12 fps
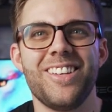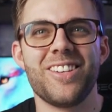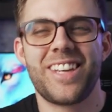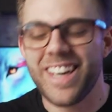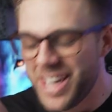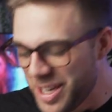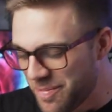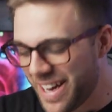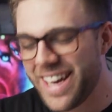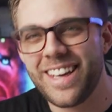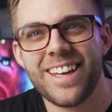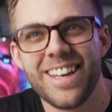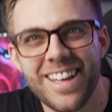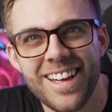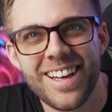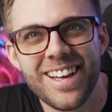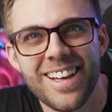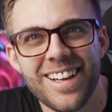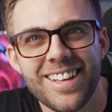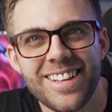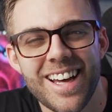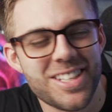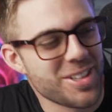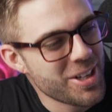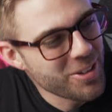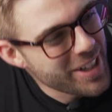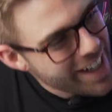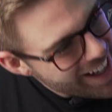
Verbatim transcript: you kidding me? That's literally